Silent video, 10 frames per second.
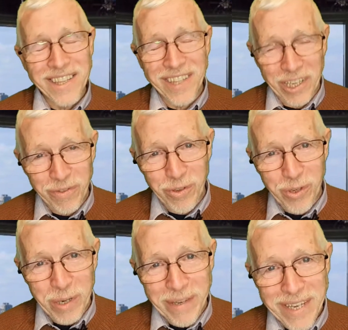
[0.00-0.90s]
Thanks for
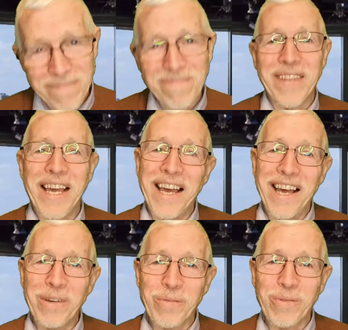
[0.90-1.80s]
joining me.
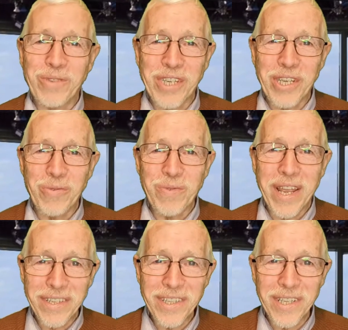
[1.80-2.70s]
I will see you
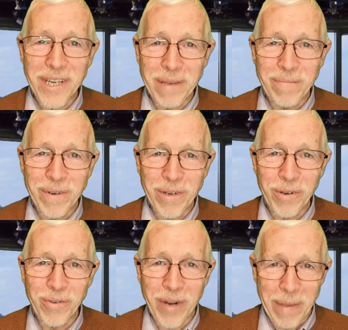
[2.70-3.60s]
next time
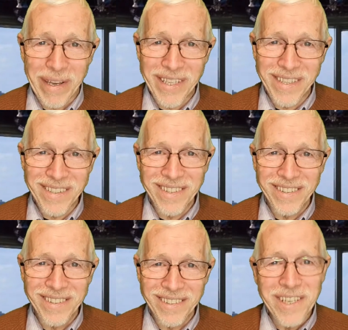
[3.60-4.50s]
on Grey Matters.
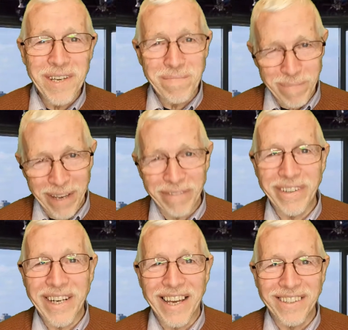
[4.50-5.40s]
Bye
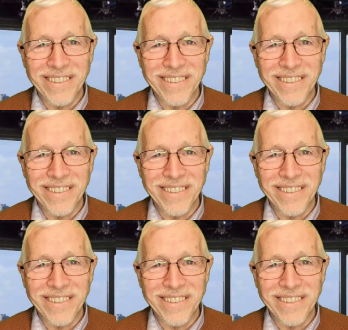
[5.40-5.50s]
for now.